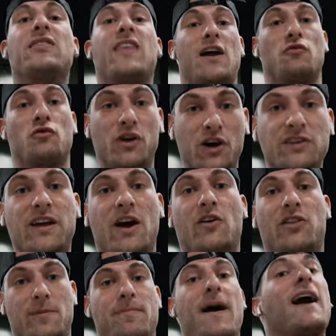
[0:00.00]
that rear
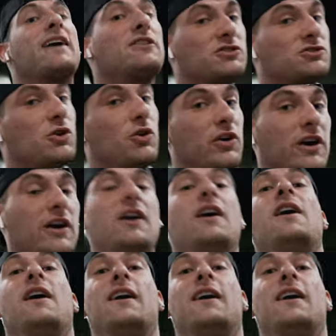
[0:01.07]
delt, the back of your shoulder,